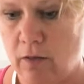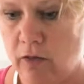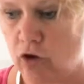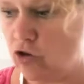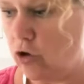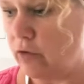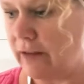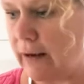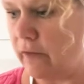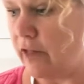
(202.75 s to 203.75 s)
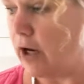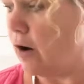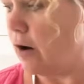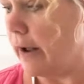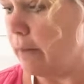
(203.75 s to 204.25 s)
the juice out of the
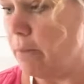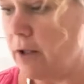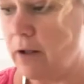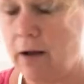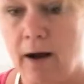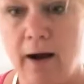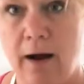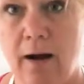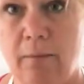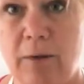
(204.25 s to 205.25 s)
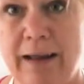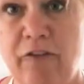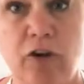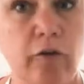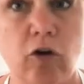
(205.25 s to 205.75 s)
lime.
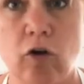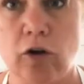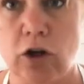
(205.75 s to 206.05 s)
If you've got a